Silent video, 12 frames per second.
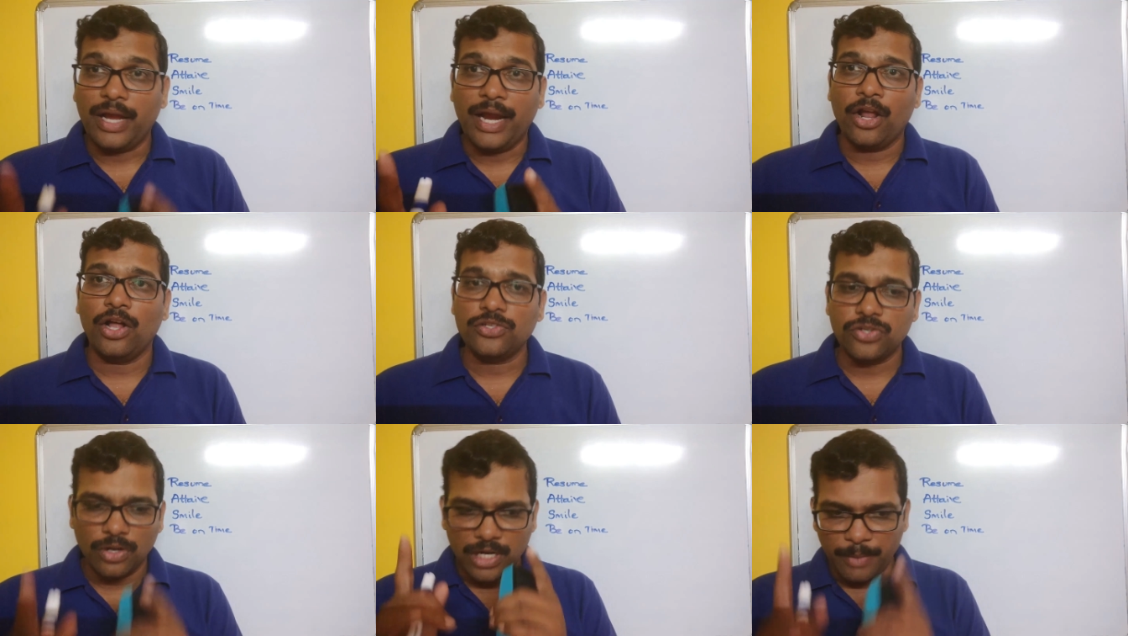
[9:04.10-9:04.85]
and
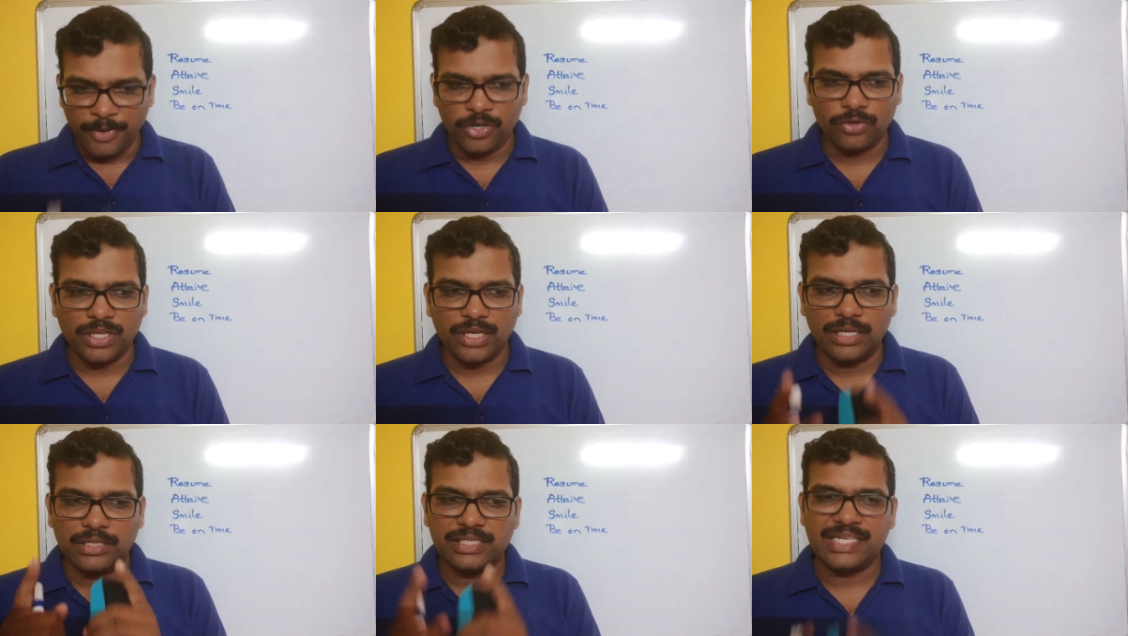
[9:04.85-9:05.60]
also coming to
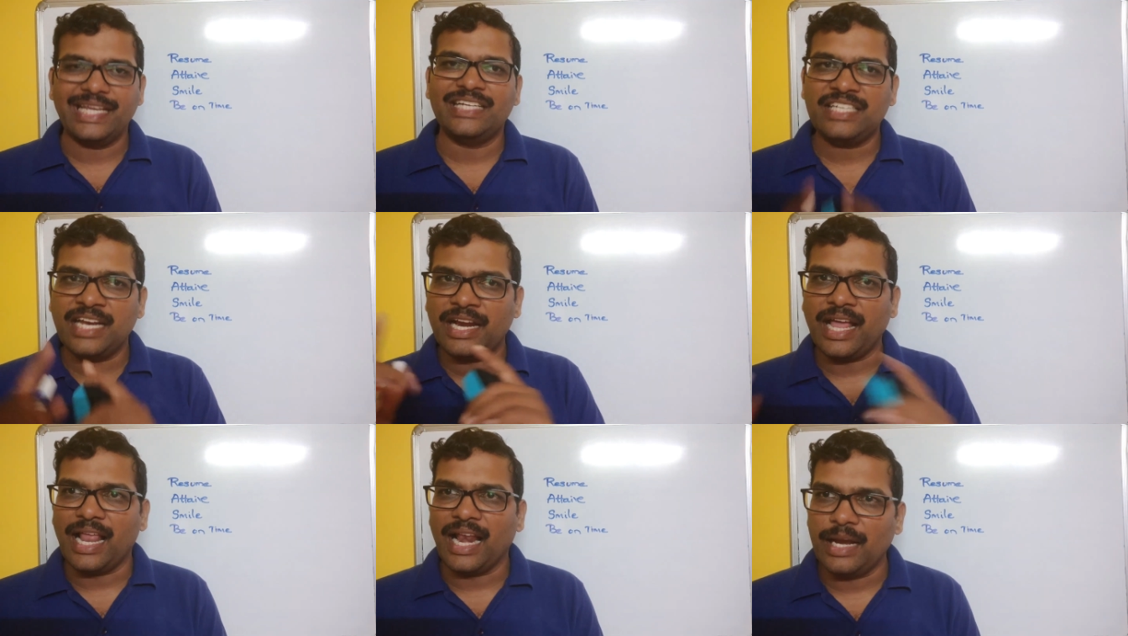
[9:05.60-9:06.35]
the CSE and
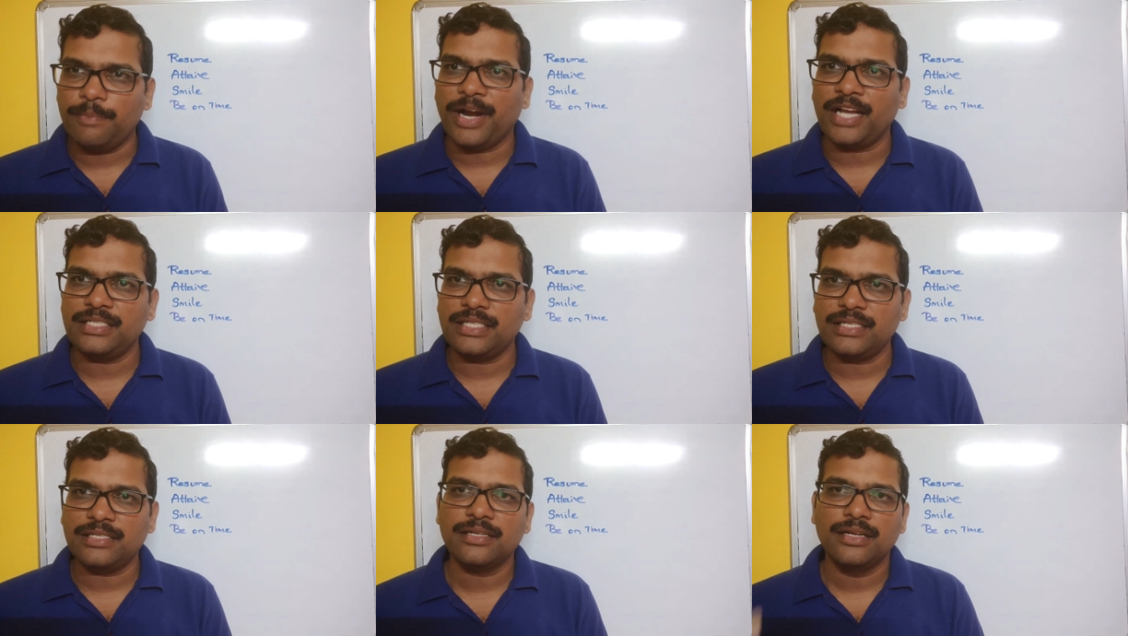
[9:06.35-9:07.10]
allied
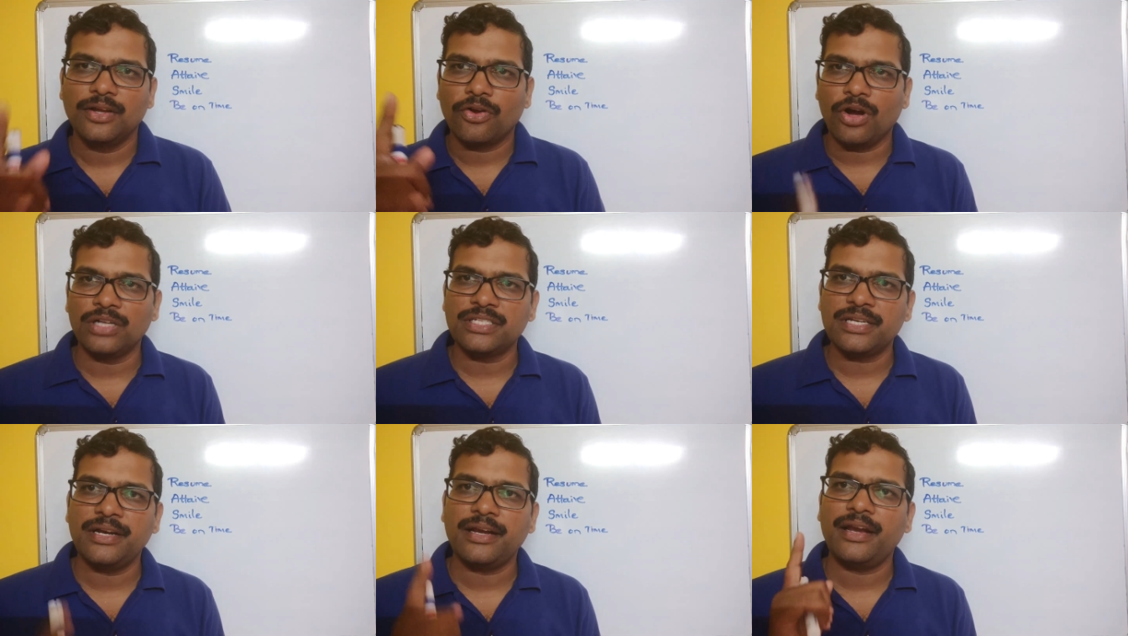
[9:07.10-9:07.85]
branches,
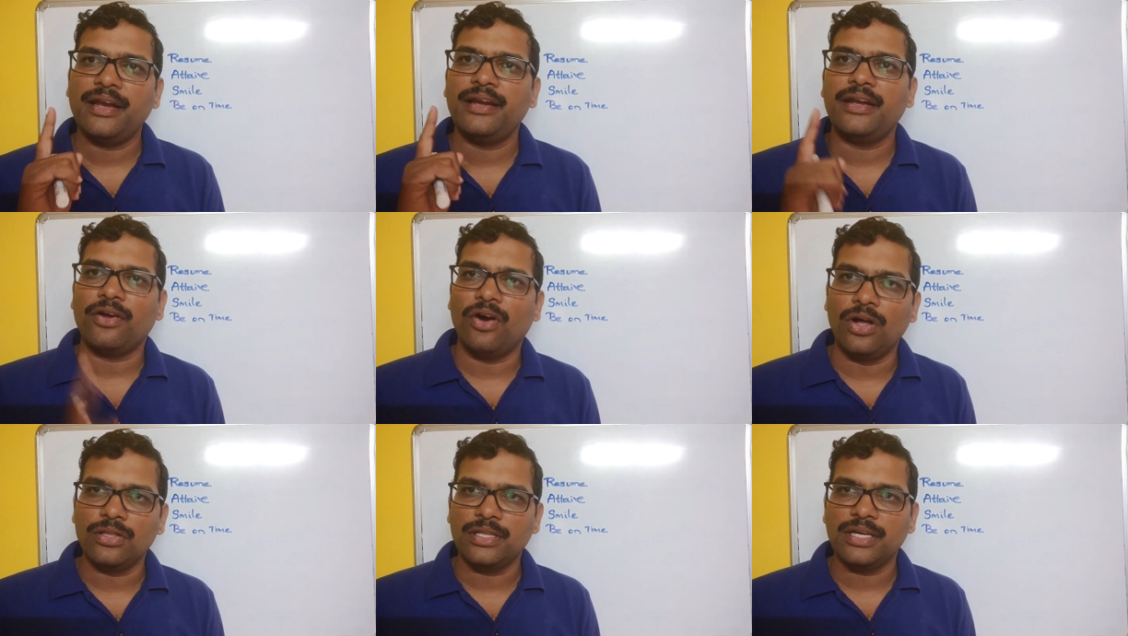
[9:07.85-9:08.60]
concentrate
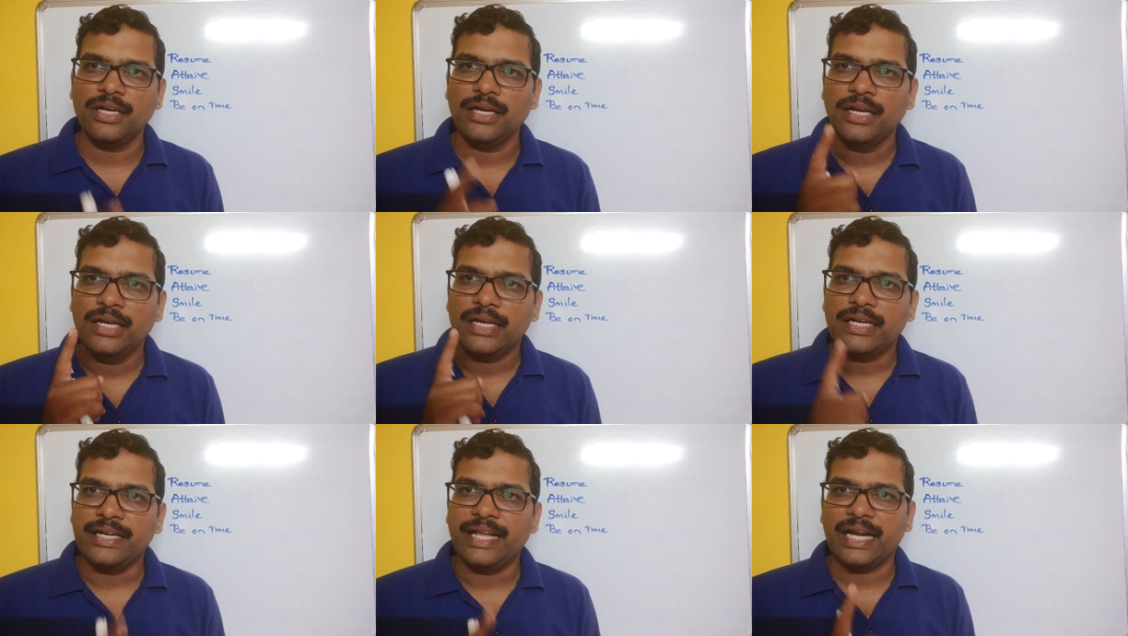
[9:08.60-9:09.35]
on the
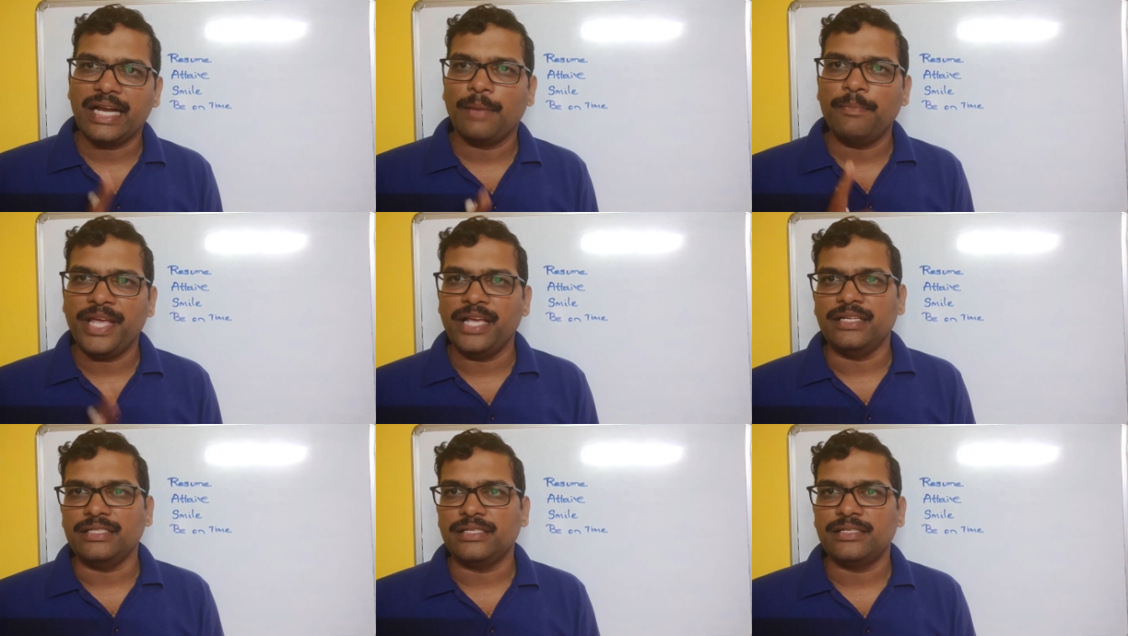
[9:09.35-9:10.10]

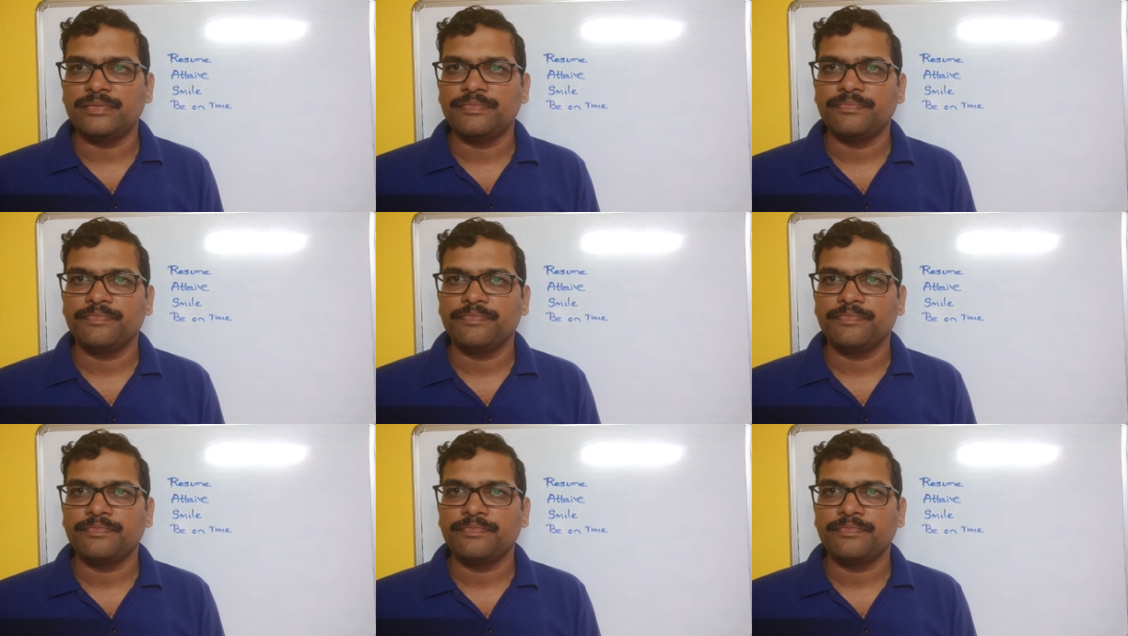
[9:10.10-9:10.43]
database.